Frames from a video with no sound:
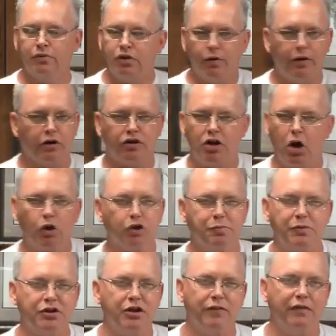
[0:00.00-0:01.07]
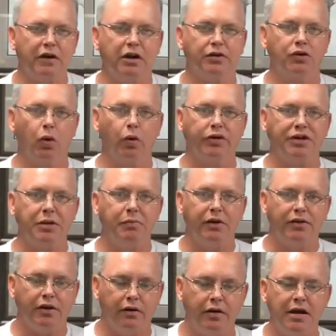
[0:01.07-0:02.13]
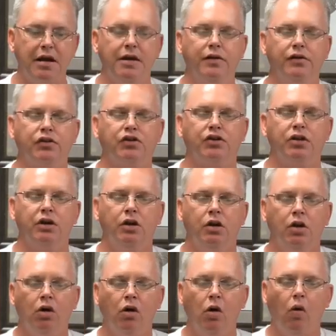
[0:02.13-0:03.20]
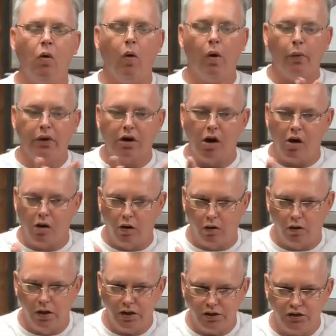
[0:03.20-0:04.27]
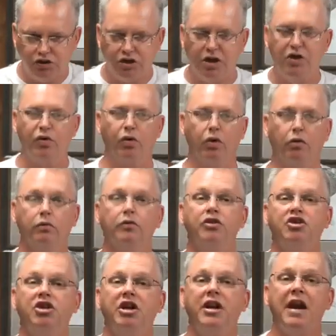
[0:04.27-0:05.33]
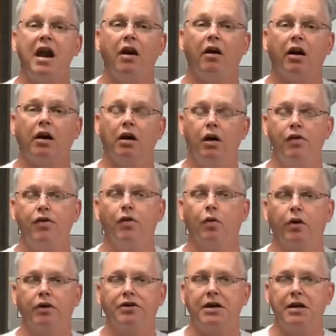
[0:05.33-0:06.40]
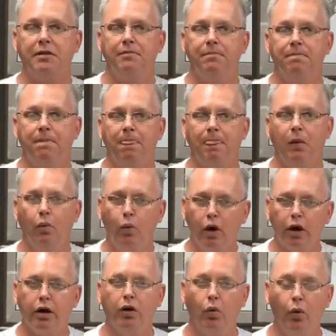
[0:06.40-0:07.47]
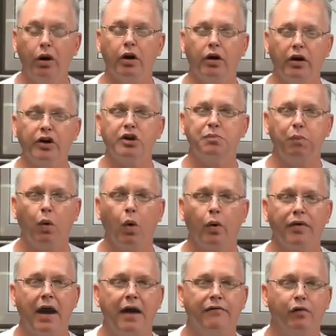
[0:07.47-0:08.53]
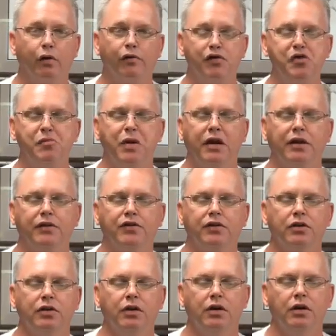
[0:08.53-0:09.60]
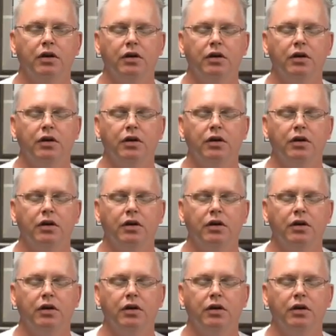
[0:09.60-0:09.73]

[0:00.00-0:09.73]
So there's no specific authority, but there is what we call general, generic authority. And we're going to explore that for a few minutes.